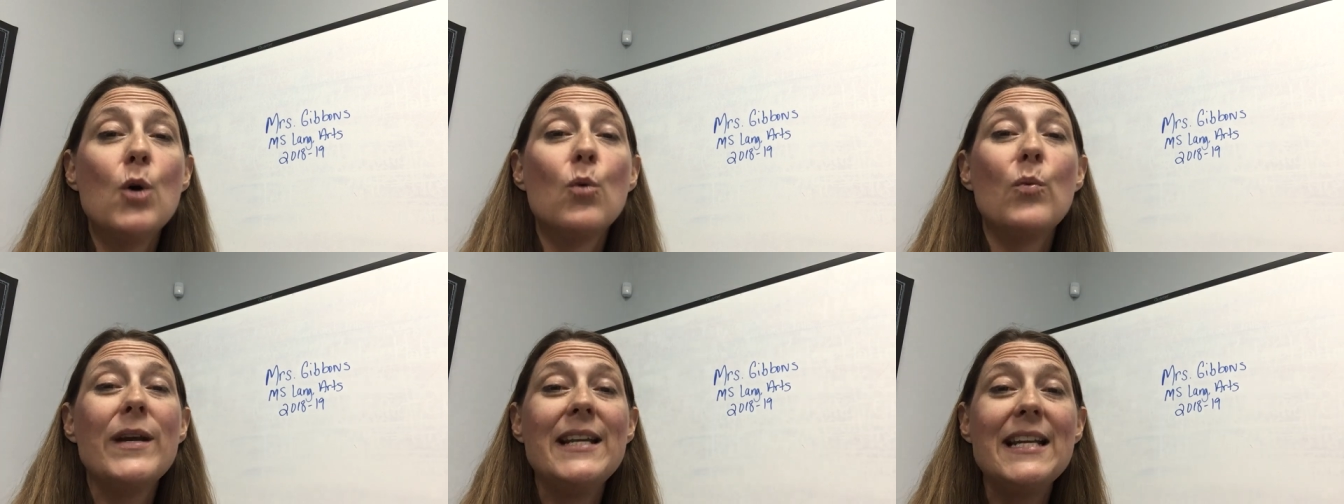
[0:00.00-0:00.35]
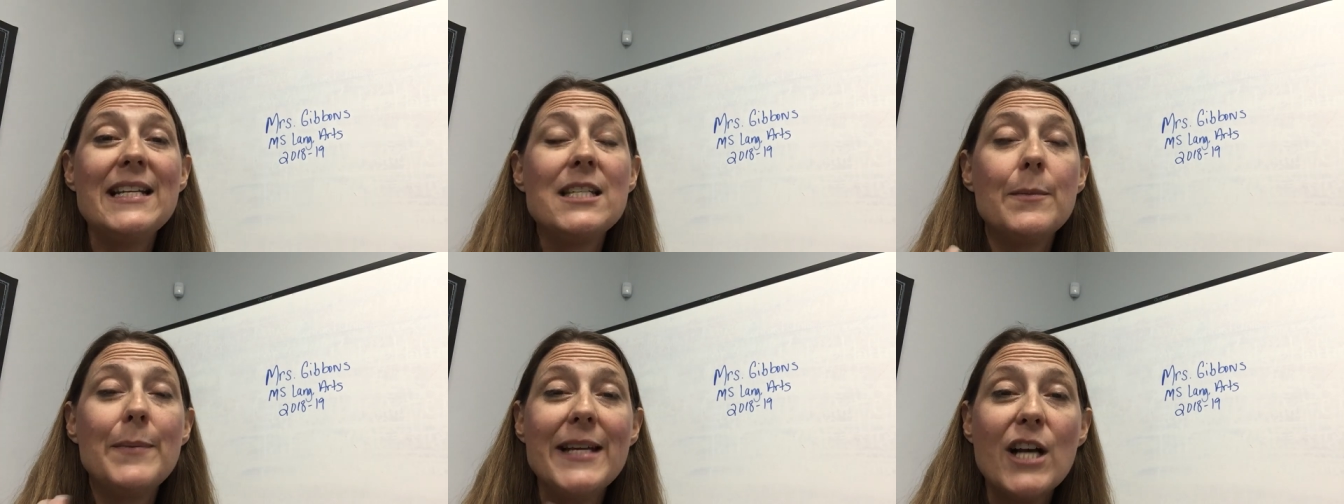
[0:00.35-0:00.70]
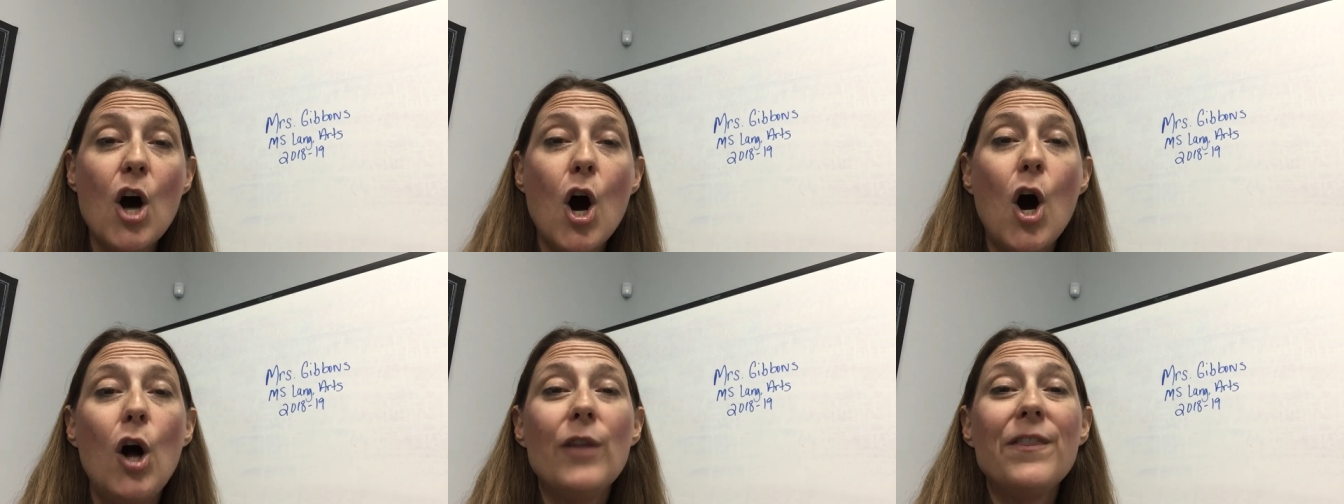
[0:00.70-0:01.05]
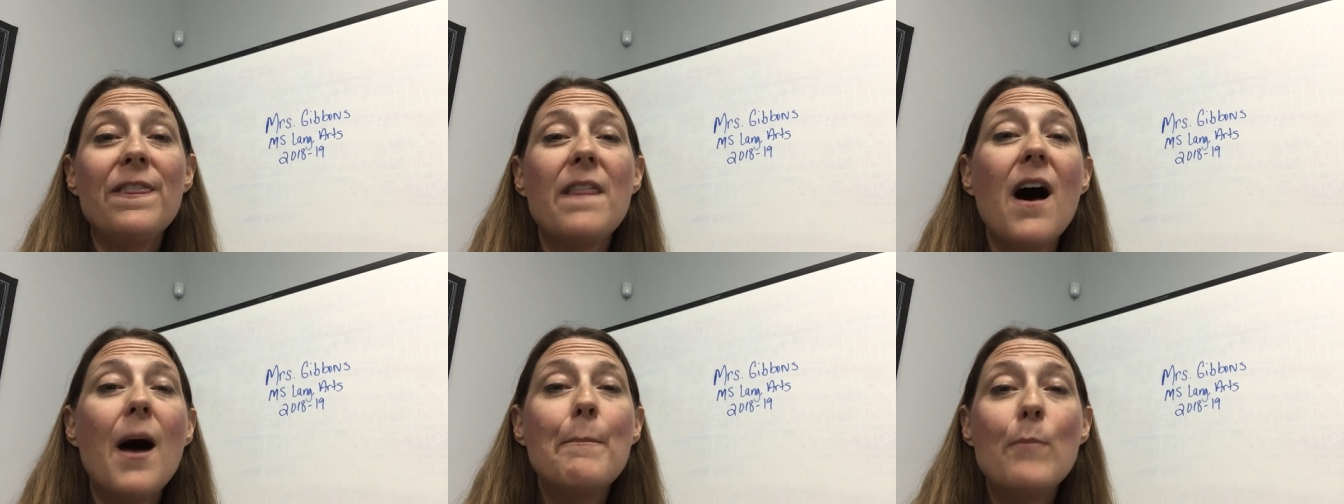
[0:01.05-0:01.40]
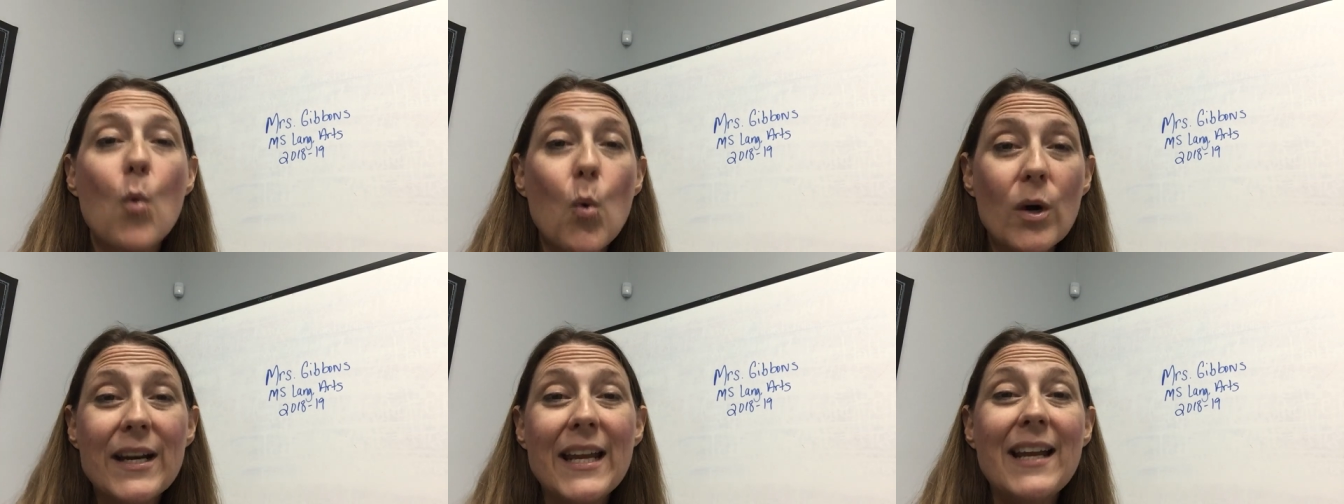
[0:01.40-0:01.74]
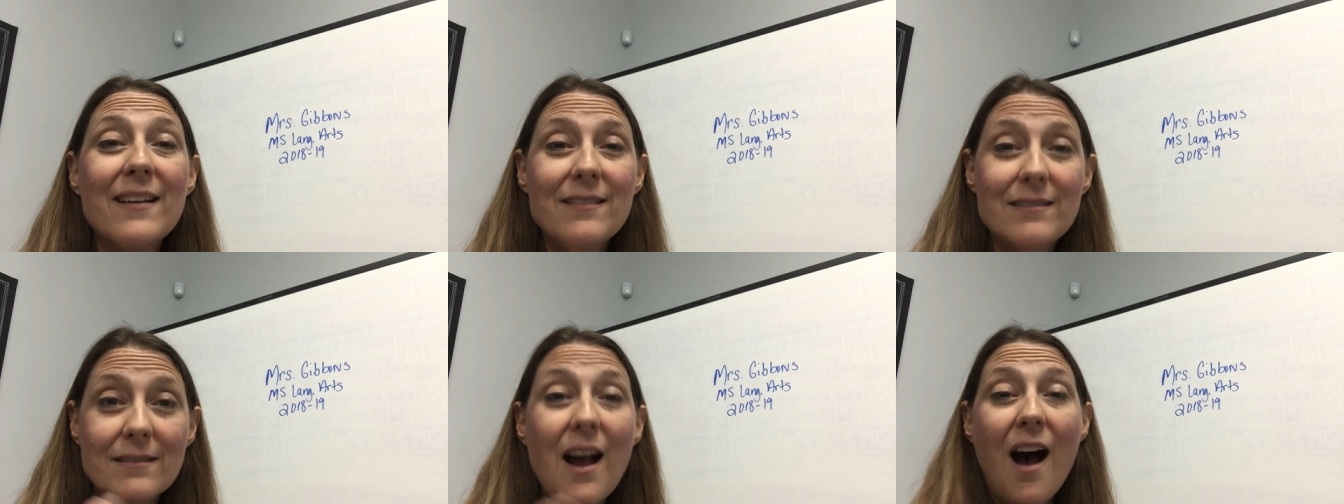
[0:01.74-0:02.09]
we need to be called the
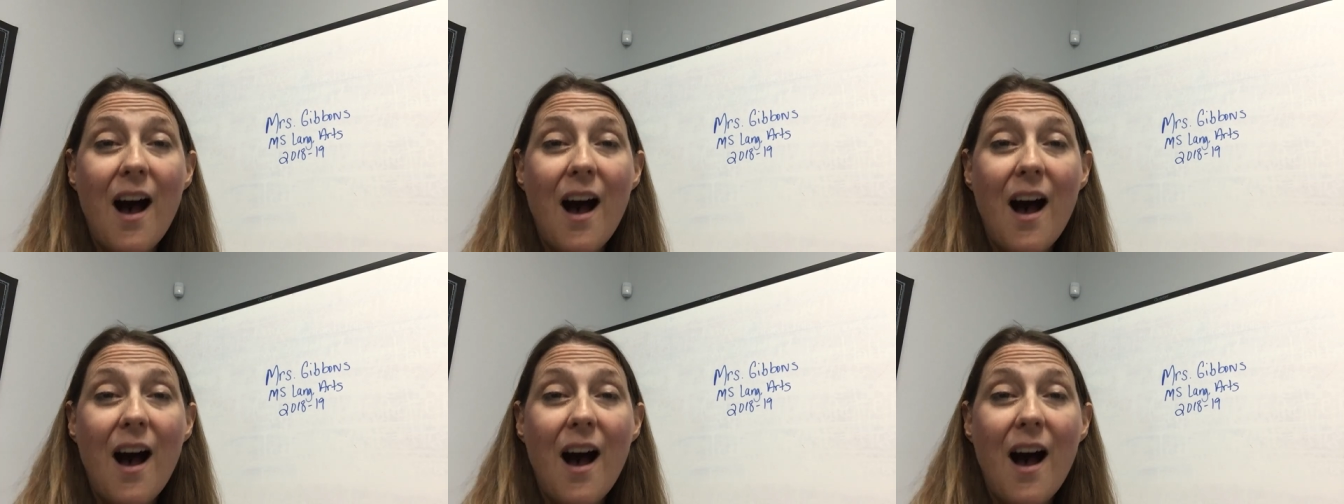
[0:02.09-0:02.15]
morning